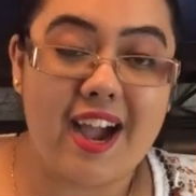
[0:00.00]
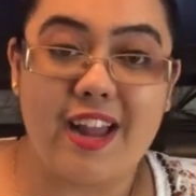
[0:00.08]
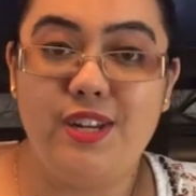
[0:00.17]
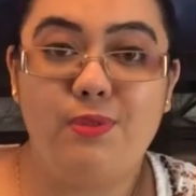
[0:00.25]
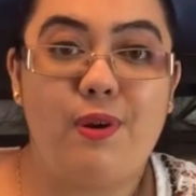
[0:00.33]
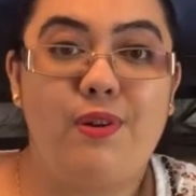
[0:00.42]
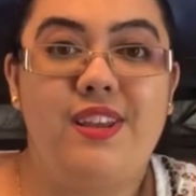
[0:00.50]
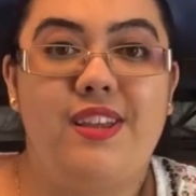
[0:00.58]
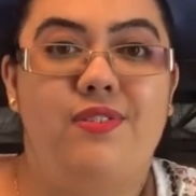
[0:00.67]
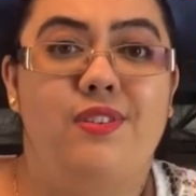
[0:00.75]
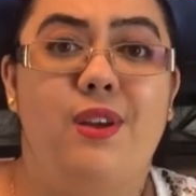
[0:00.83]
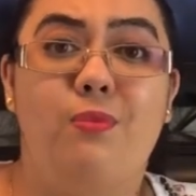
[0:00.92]
and you won't
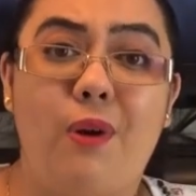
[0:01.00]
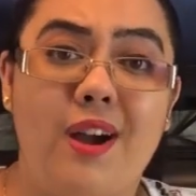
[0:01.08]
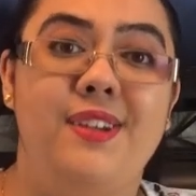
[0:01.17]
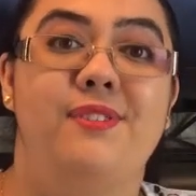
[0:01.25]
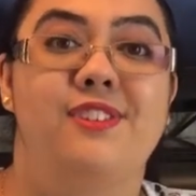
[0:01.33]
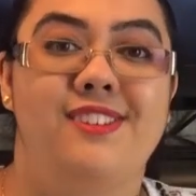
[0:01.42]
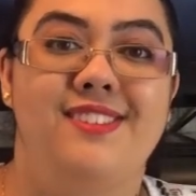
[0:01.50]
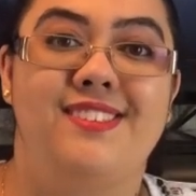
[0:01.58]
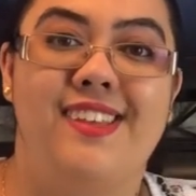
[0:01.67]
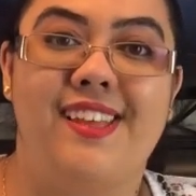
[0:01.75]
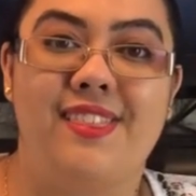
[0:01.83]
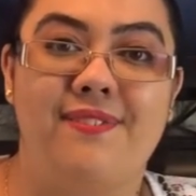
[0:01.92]
even know why you couldn't
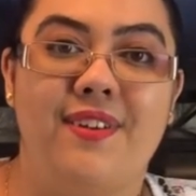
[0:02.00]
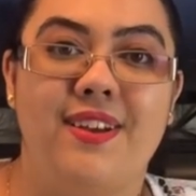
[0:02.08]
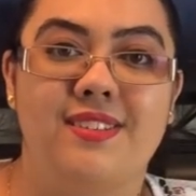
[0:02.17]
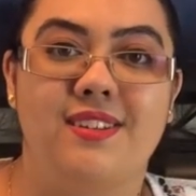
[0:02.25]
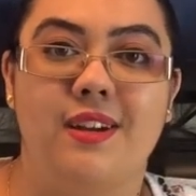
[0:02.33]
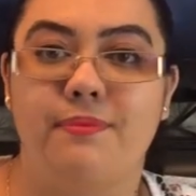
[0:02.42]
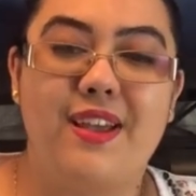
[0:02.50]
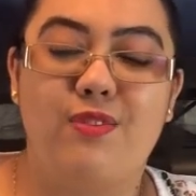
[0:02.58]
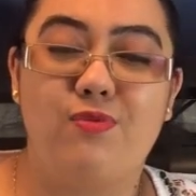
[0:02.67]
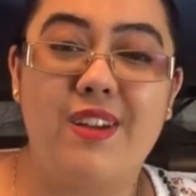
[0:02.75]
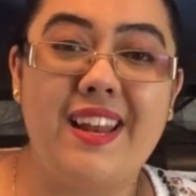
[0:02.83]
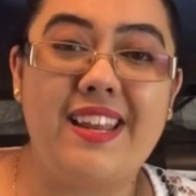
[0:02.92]
see it the first time. It
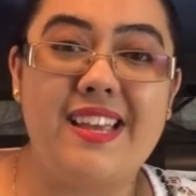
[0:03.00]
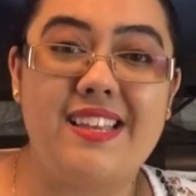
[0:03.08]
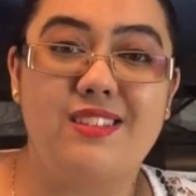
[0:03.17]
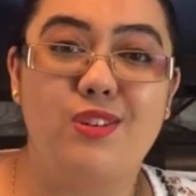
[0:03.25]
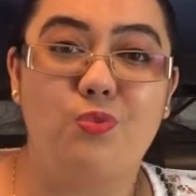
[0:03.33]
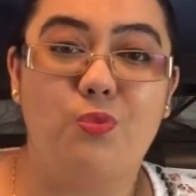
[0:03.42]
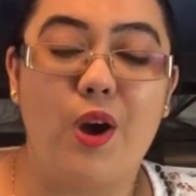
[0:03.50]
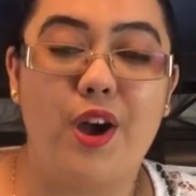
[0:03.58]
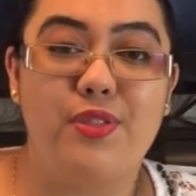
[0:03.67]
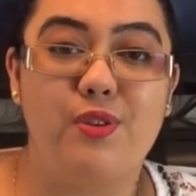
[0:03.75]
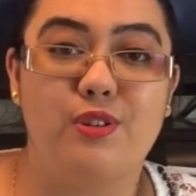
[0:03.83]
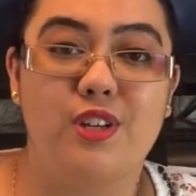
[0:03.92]
really isn't
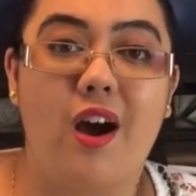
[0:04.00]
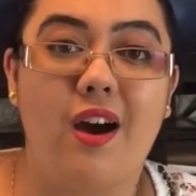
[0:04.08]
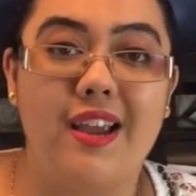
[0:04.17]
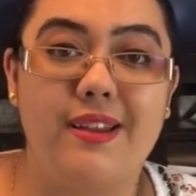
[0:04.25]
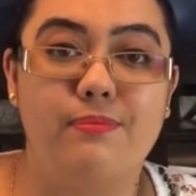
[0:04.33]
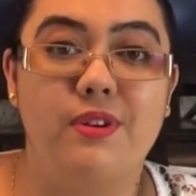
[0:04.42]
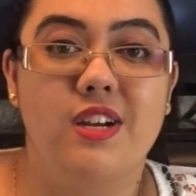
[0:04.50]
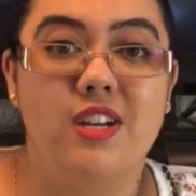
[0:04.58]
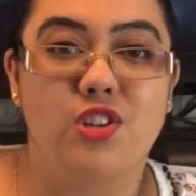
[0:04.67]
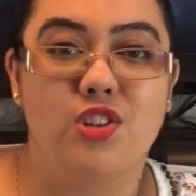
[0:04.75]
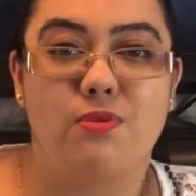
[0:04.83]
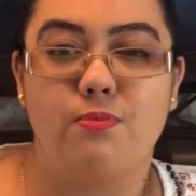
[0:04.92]
worth your time
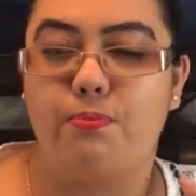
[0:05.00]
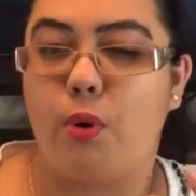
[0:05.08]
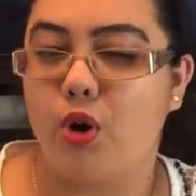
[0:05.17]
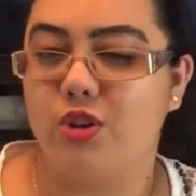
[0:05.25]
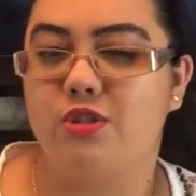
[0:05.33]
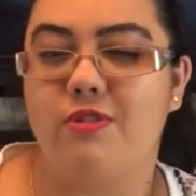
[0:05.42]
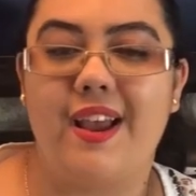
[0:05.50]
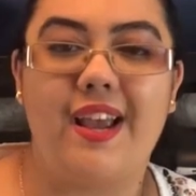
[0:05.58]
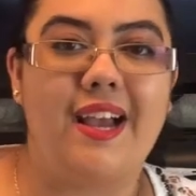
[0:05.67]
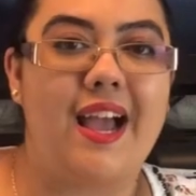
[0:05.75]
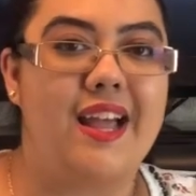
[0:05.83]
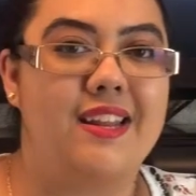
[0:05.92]

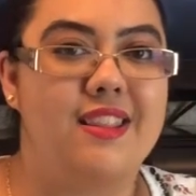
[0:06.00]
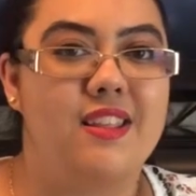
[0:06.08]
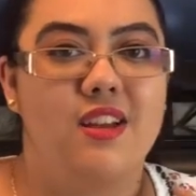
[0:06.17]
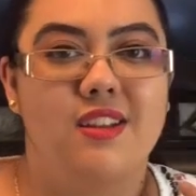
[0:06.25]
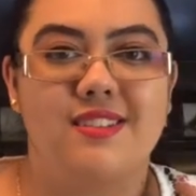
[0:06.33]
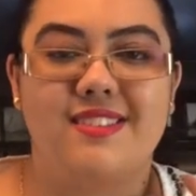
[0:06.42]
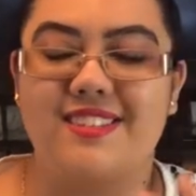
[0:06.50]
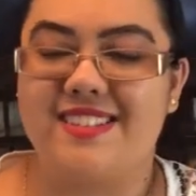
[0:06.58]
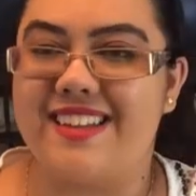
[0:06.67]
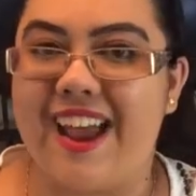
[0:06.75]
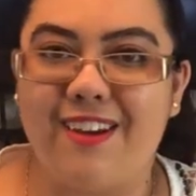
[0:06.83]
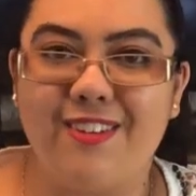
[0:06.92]
pondering and
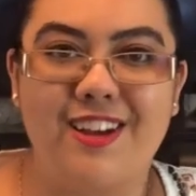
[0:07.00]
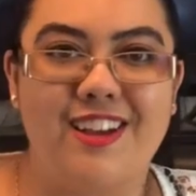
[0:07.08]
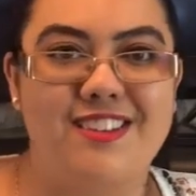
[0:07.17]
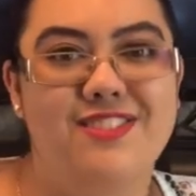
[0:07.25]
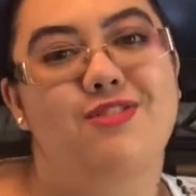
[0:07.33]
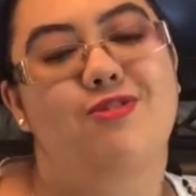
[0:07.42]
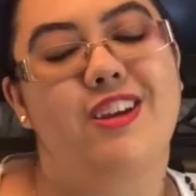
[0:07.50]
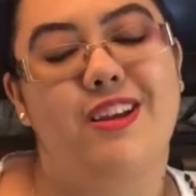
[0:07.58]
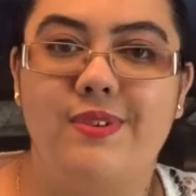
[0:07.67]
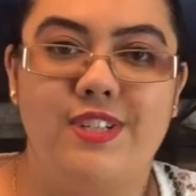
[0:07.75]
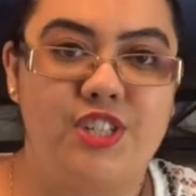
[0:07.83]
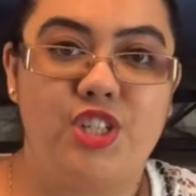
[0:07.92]
staring at a screen
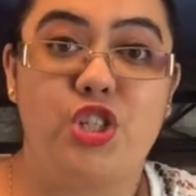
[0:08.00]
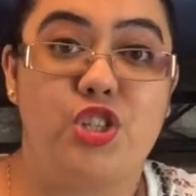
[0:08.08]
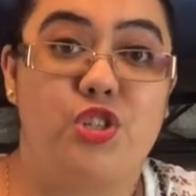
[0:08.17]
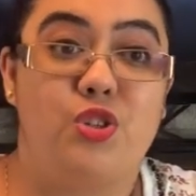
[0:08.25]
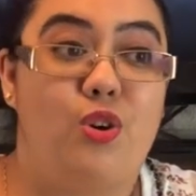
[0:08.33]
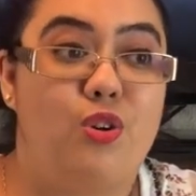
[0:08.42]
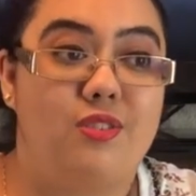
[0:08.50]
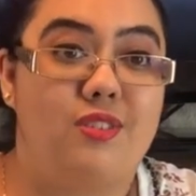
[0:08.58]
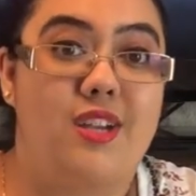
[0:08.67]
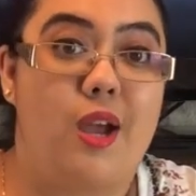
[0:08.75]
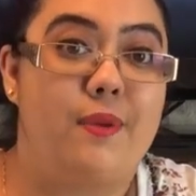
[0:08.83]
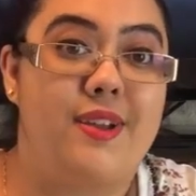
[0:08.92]
when it's just
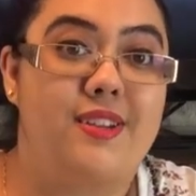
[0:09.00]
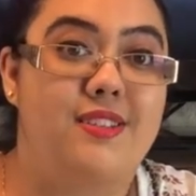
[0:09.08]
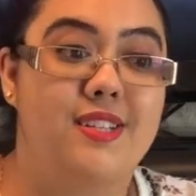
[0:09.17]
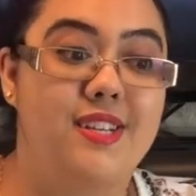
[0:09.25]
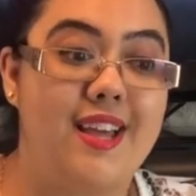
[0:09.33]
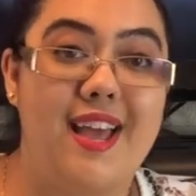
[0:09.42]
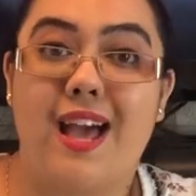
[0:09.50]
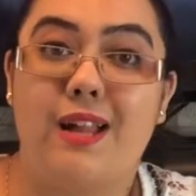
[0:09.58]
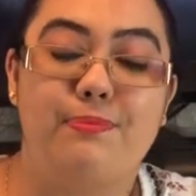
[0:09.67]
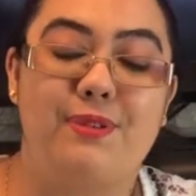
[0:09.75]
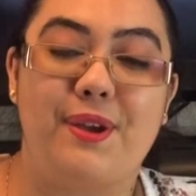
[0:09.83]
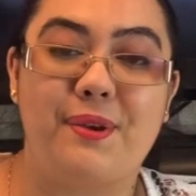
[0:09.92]
not going to
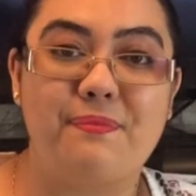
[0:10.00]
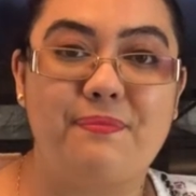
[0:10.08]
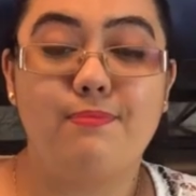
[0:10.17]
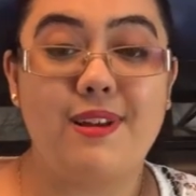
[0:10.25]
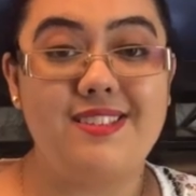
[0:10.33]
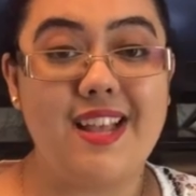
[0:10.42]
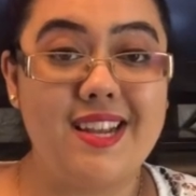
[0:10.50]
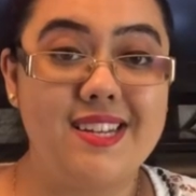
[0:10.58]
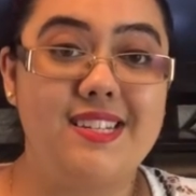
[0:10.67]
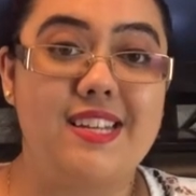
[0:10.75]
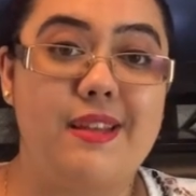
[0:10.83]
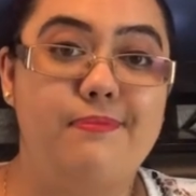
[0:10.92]
help you. My
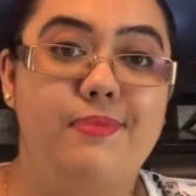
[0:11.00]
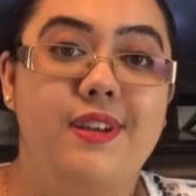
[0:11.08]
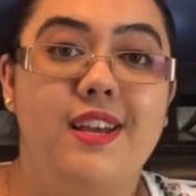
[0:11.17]
second tip